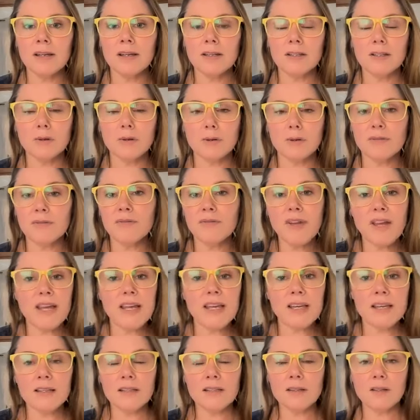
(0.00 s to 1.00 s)
your
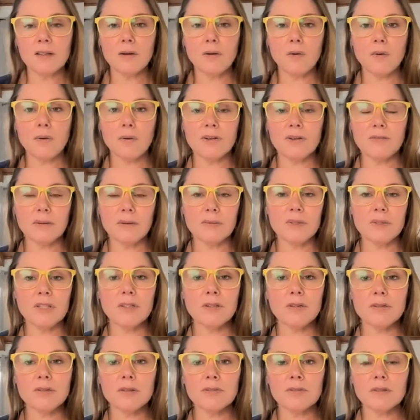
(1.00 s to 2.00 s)
faith or from the
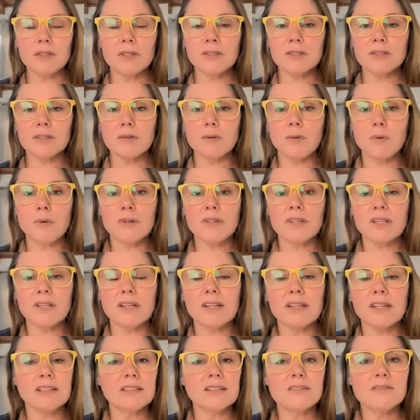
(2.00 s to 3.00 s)
universe or the
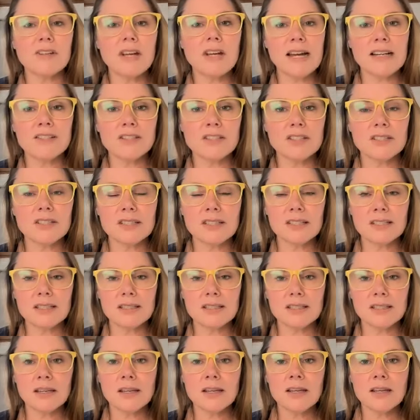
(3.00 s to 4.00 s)
collective
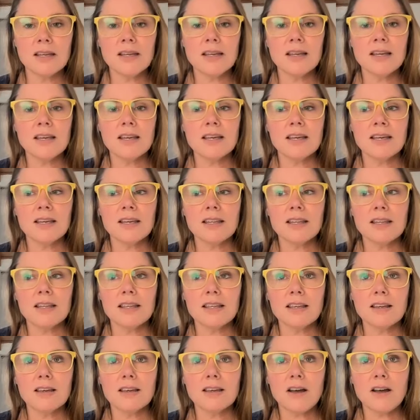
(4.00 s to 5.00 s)
consciousness,
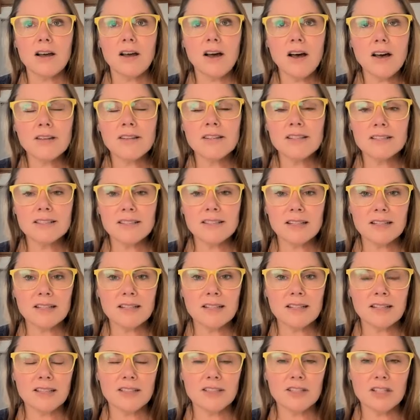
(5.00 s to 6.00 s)
all of a
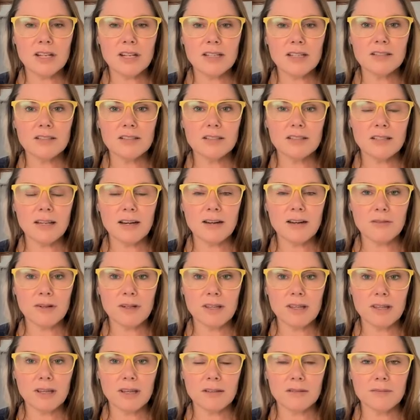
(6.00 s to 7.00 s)
sudden it changes
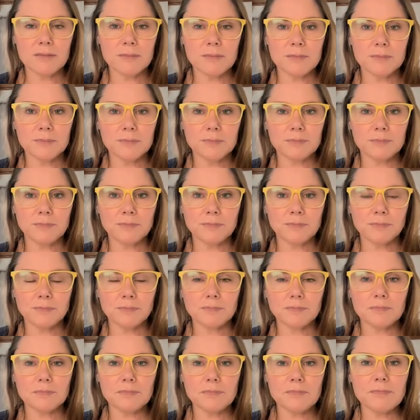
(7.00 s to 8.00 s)
everything.
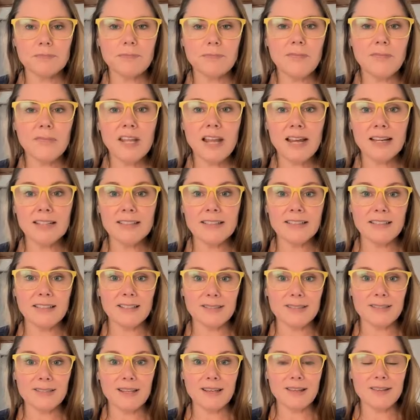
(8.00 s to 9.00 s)
I did
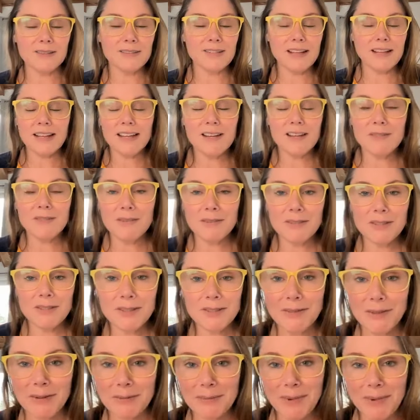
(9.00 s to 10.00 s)
this the other day, even
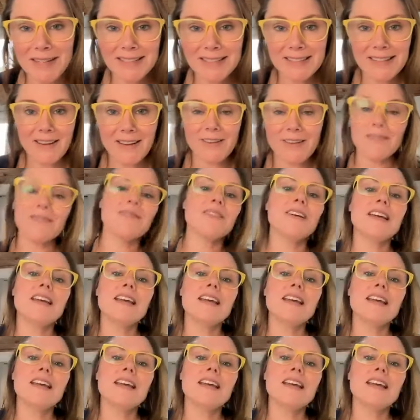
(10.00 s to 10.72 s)
just for myself.